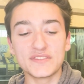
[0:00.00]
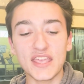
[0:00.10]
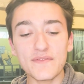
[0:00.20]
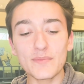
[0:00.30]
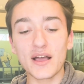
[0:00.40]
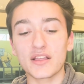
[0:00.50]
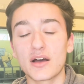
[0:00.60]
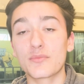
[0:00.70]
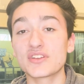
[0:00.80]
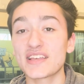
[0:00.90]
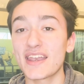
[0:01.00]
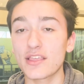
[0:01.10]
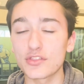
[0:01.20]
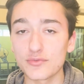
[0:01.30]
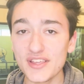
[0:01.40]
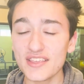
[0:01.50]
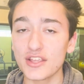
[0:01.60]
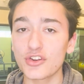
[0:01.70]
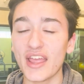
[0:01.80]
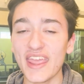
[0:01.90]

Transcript: David Montgomery signed a three year,